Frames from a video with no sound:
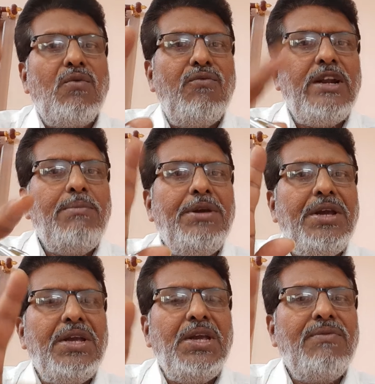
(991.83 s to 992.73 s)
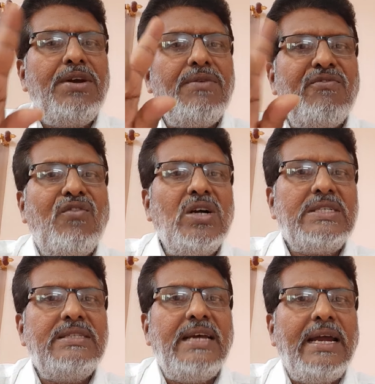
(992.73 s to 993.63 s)
will be even worse
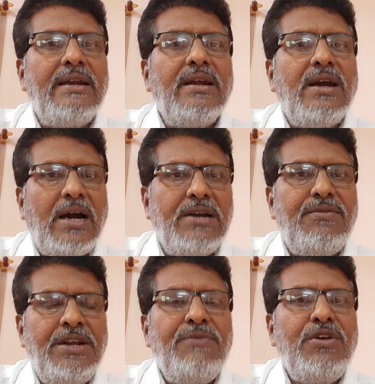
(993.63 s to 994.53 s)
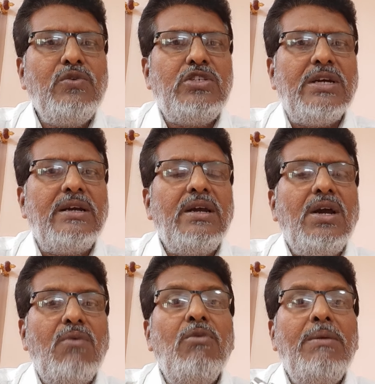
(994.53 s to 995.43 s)
than, in future,
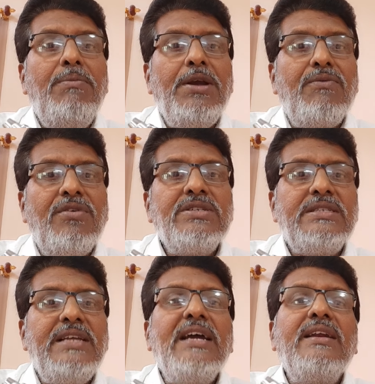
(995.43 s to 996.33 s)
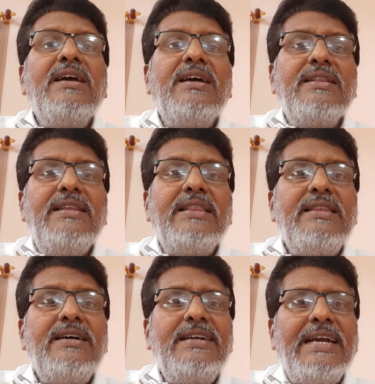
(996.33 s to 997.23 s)
will be worse than the
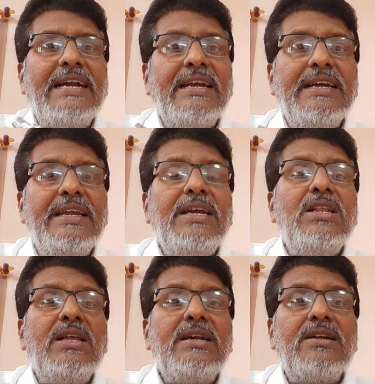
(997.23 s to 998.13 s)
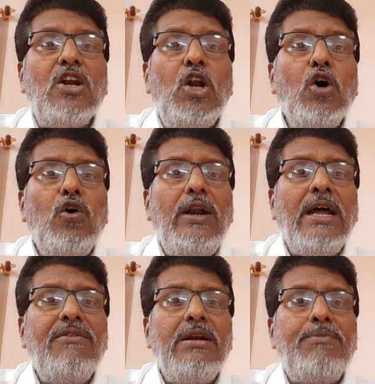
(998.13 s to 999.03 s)
third category, that low
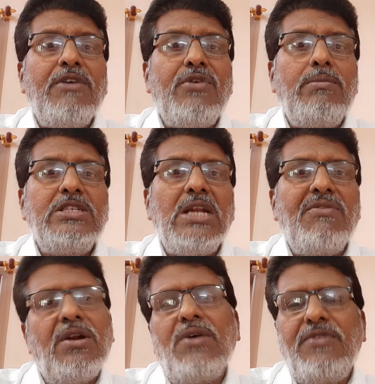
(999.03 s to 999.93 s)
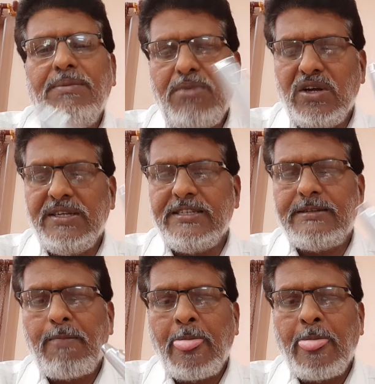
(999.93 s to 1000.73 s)
level performance level of employees.